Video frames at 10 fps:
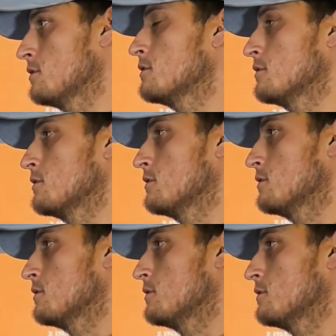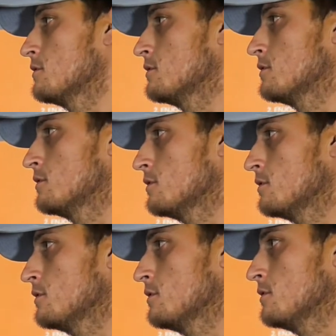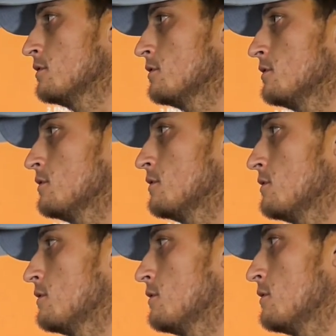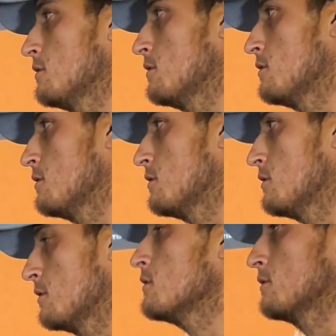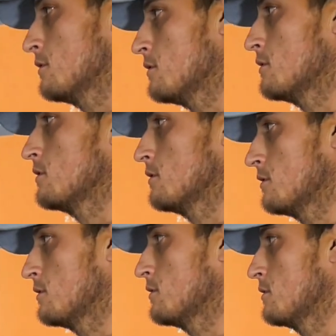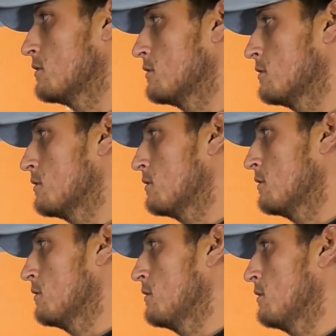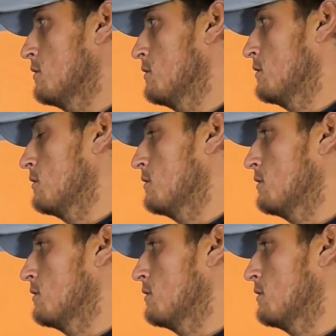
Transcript: (silent)